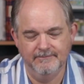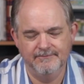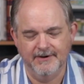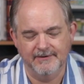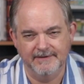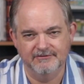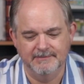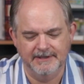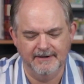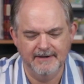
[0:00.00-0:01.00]
Fairly
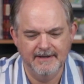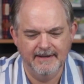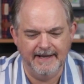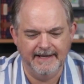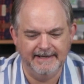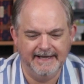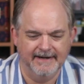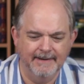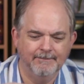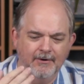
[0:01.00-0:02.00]
familiar. And again,
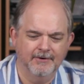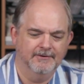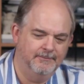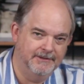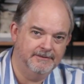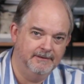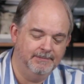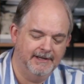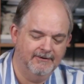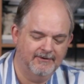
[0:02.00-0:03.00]
I'm partnered with the
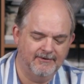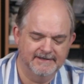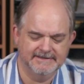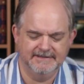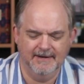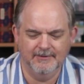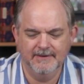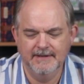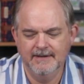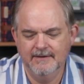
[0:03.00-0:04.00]
player across the table.
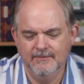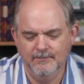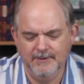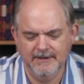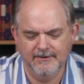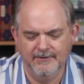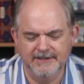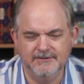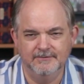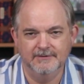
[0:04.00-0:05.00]
We are going
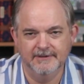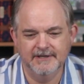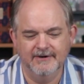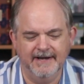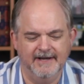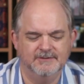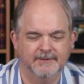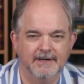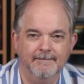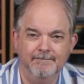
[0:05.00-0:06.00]
to look at our hands. We're
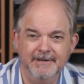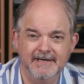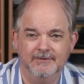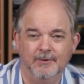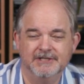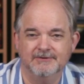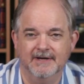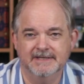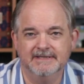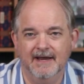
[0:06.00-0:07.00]
going to bid once
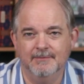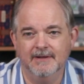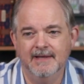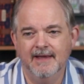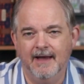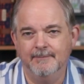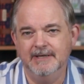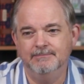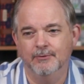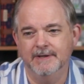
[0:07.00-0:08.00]
around the table how
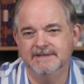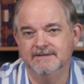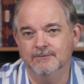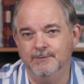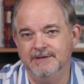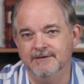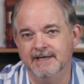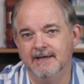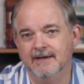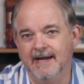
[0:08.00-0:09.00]
many points we
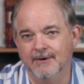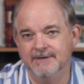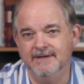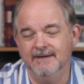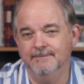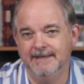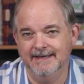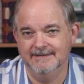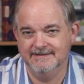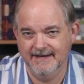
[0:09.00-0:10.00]
think our team
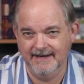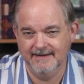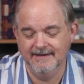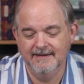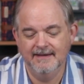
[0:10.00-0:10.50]
can take.